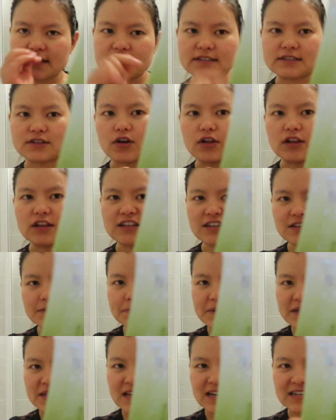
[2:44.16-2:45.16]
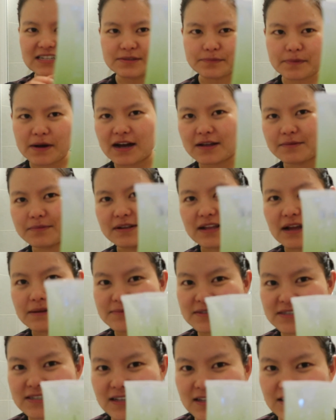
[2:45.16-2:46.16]
is already been expired but I'm
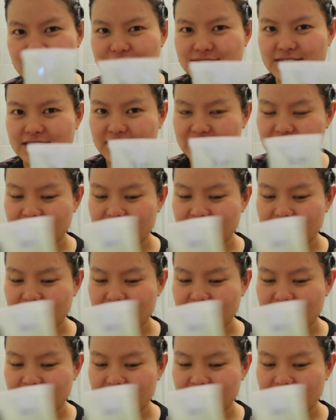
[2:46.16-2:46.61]
still using